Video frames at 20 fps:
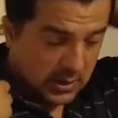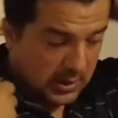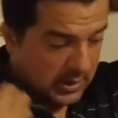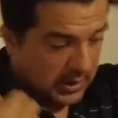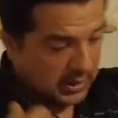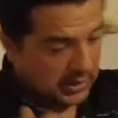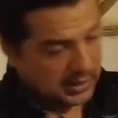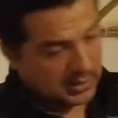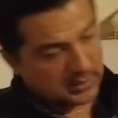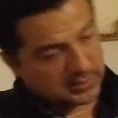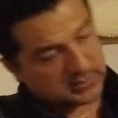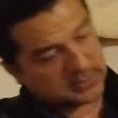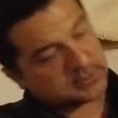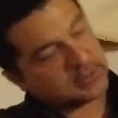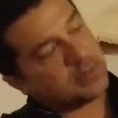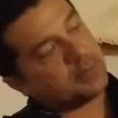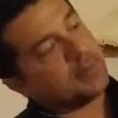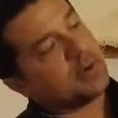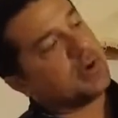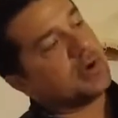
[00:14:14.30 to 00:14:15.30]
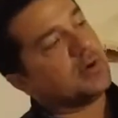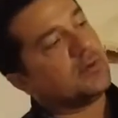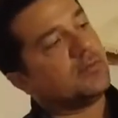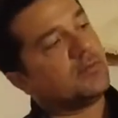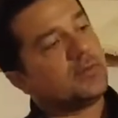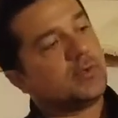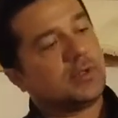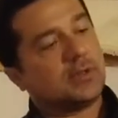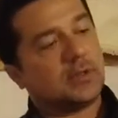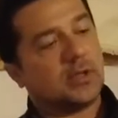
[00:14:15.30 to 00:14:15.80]
and somehow
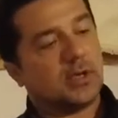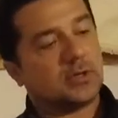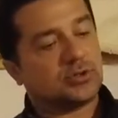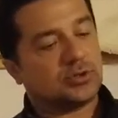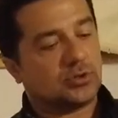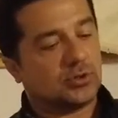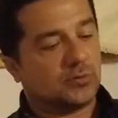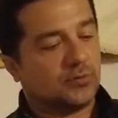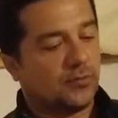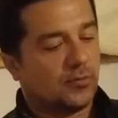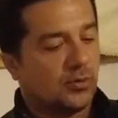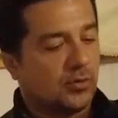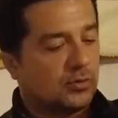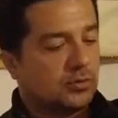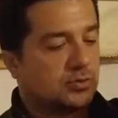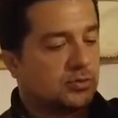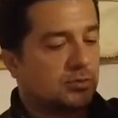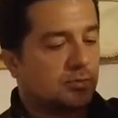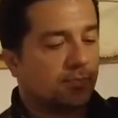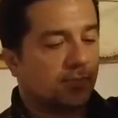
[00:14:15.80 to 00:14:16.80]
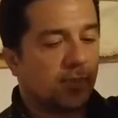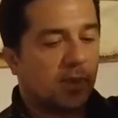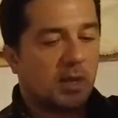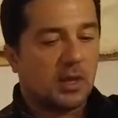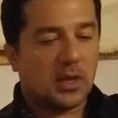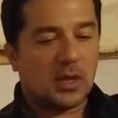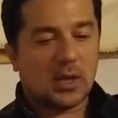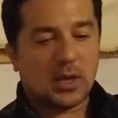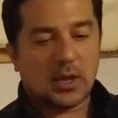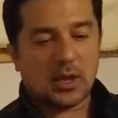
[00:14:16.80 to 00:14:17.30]
attached to the front.
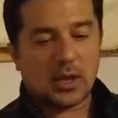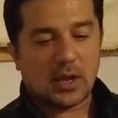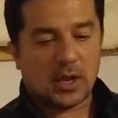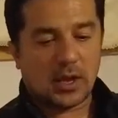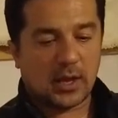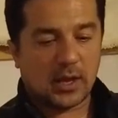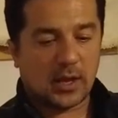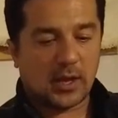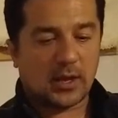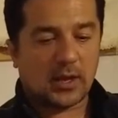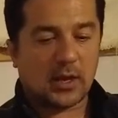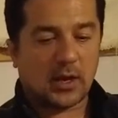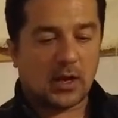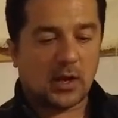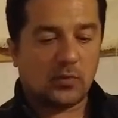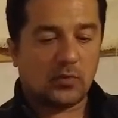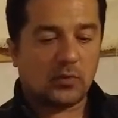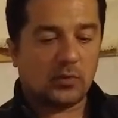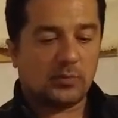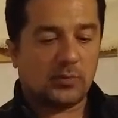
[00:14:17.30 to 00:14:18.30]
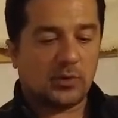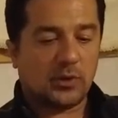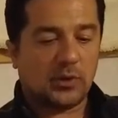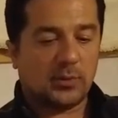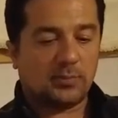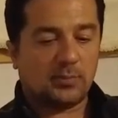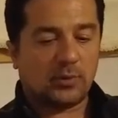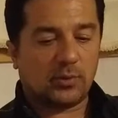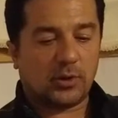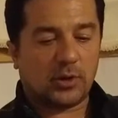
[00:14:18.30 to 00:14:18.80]
And I will be
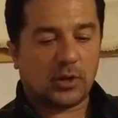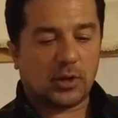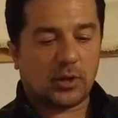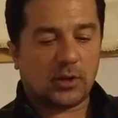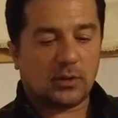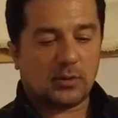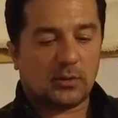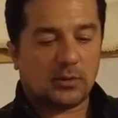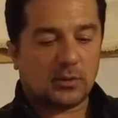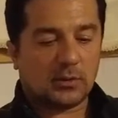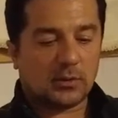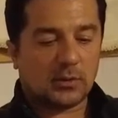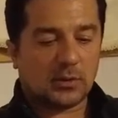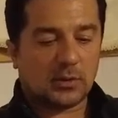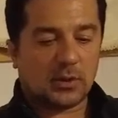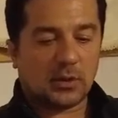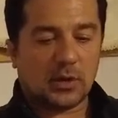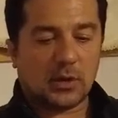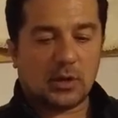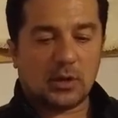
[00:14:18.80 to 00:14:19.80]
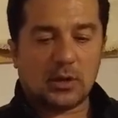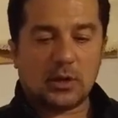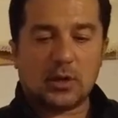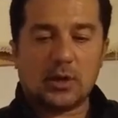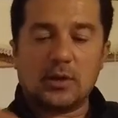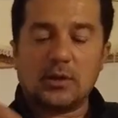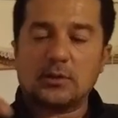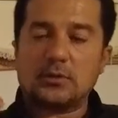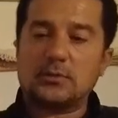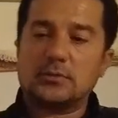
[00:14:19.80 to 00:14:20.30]
putting
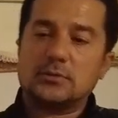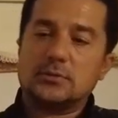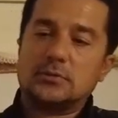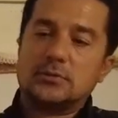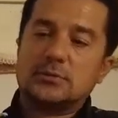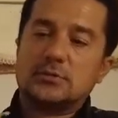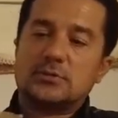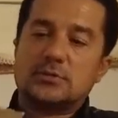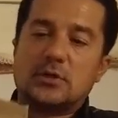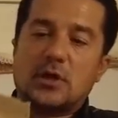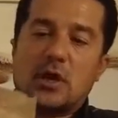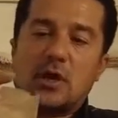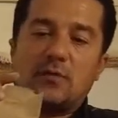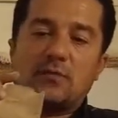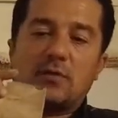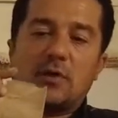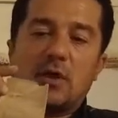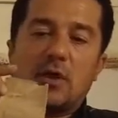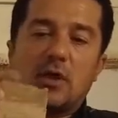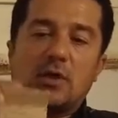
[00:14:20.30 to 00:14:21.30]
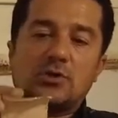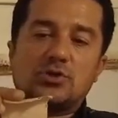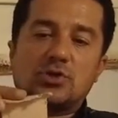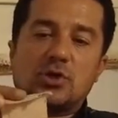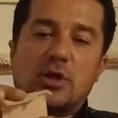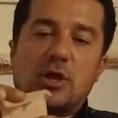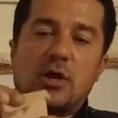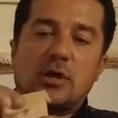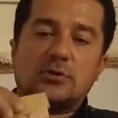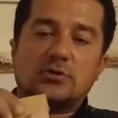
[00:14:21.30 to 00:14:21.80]
I skived the edge
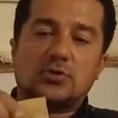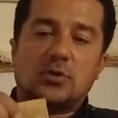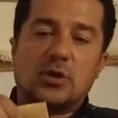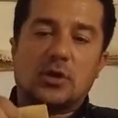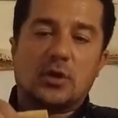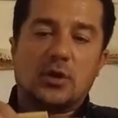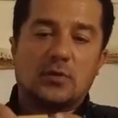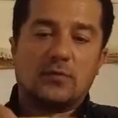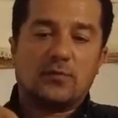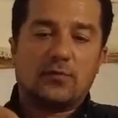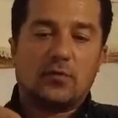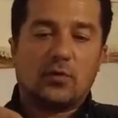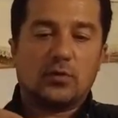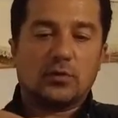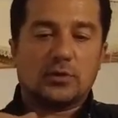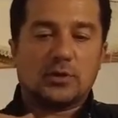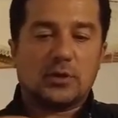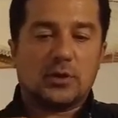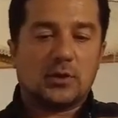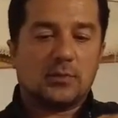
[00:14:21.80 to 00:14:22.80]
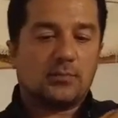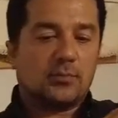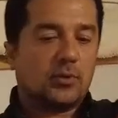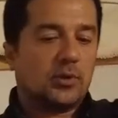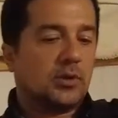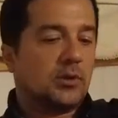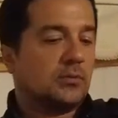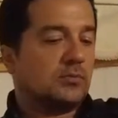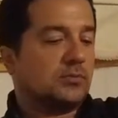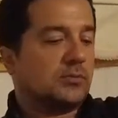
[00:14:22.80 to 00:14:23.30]
again so I can fold it and put
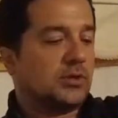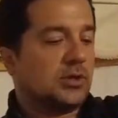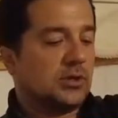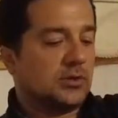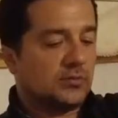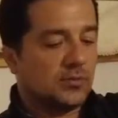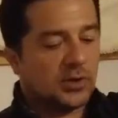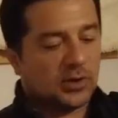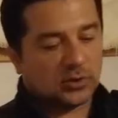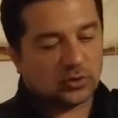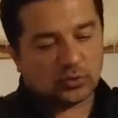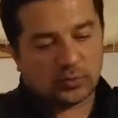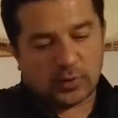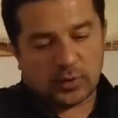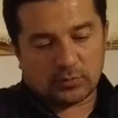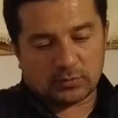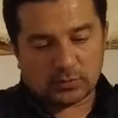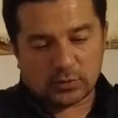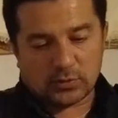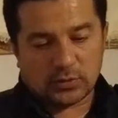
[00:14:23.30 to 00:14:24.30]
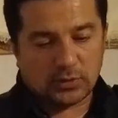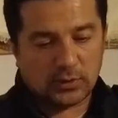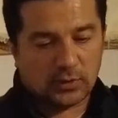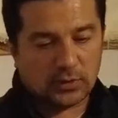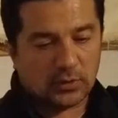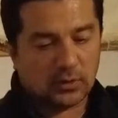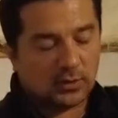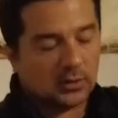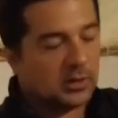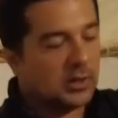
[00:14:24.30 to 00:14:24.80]
a D-ring to be able
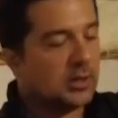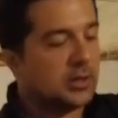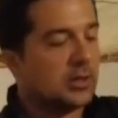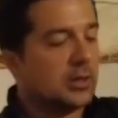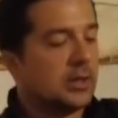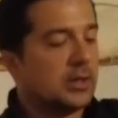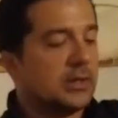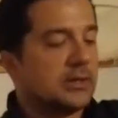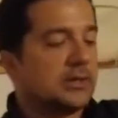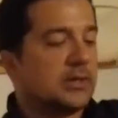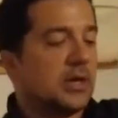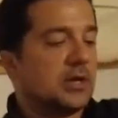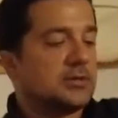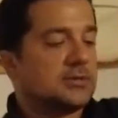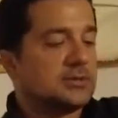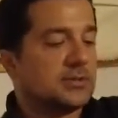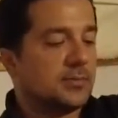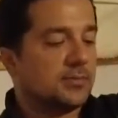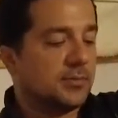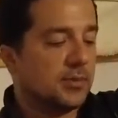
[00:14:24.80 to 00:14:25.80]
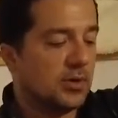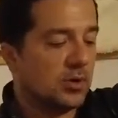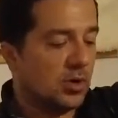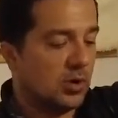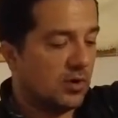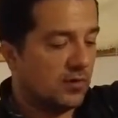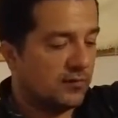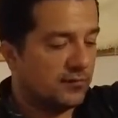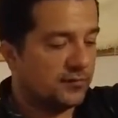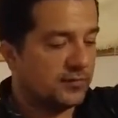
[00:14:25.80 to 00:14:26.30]
to attach something
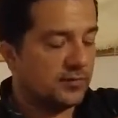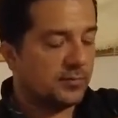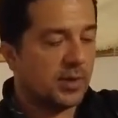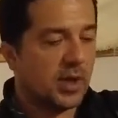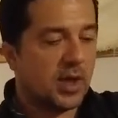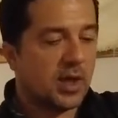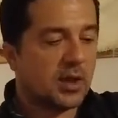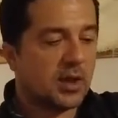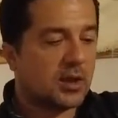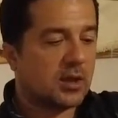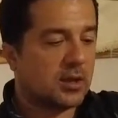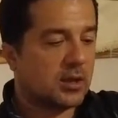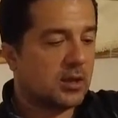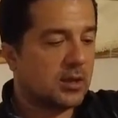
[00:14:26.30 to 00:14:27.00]
off the back.